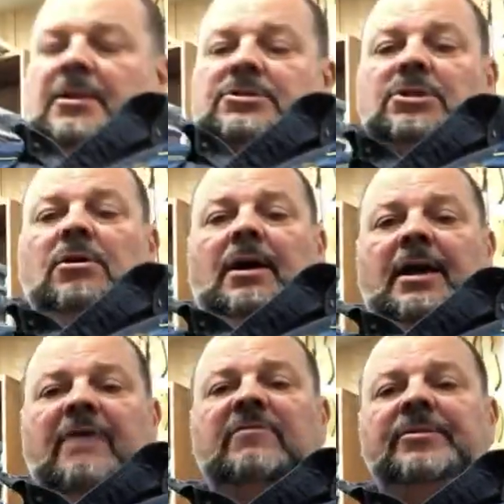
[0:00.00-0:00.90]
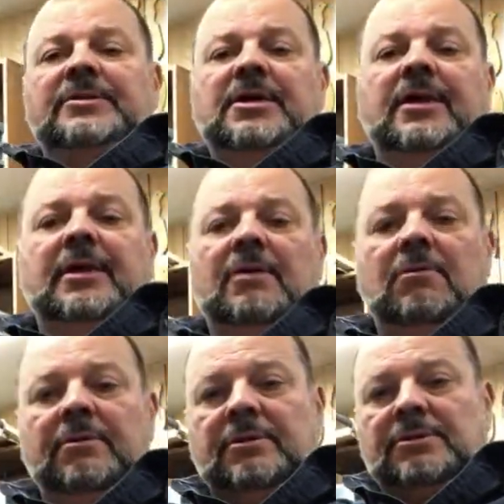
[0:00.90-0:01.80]
So I haven't been taking
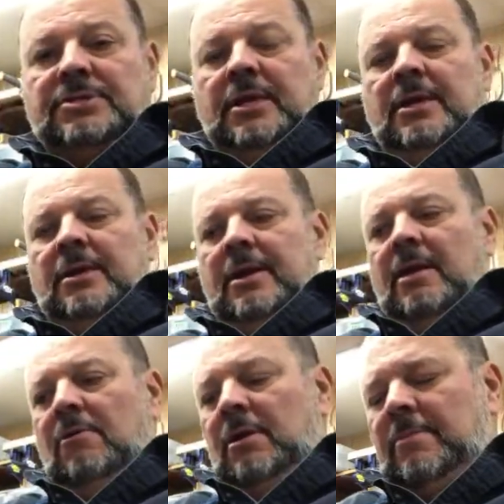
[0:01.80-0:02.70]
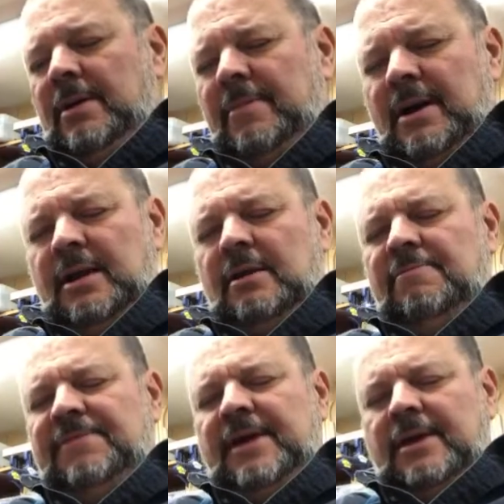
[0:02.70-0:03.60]
orders, and now in my mind I'm
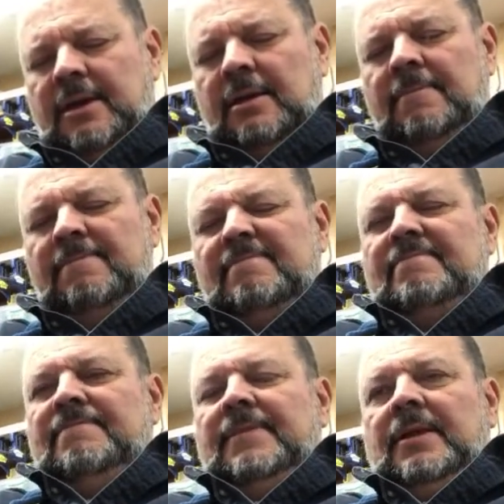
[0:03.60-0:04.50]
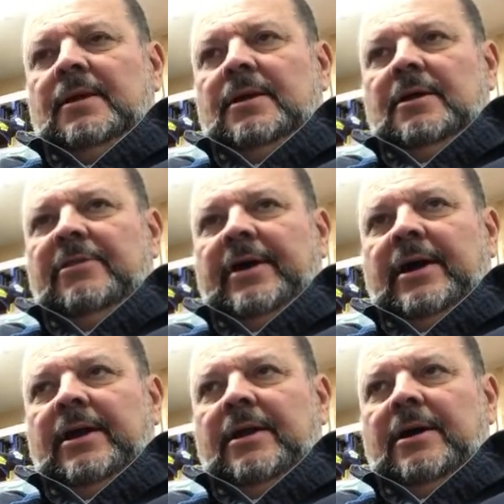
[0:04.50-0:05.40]
thinking
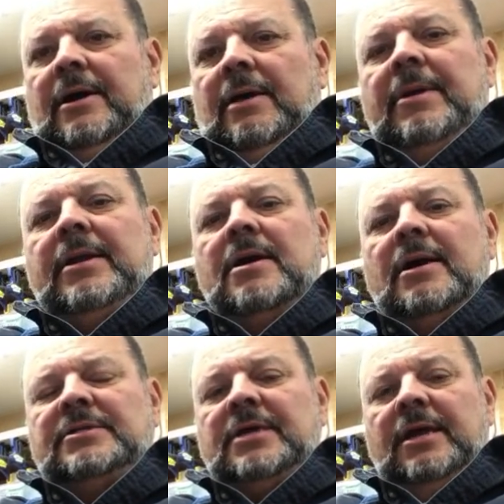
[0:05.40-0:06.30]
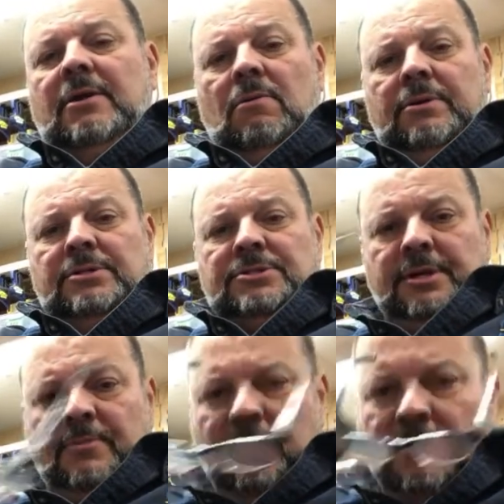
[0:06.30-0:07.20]
that I may not take orders
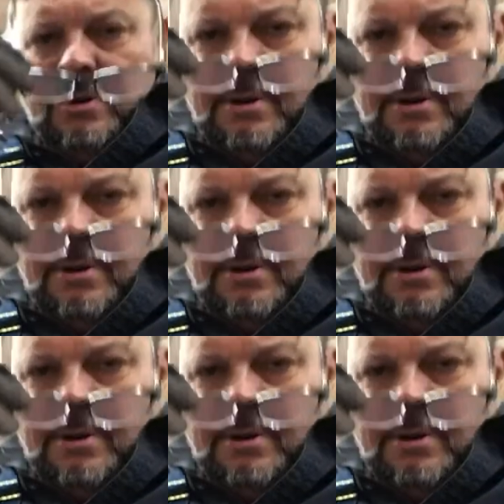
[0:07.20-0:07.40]
anymore.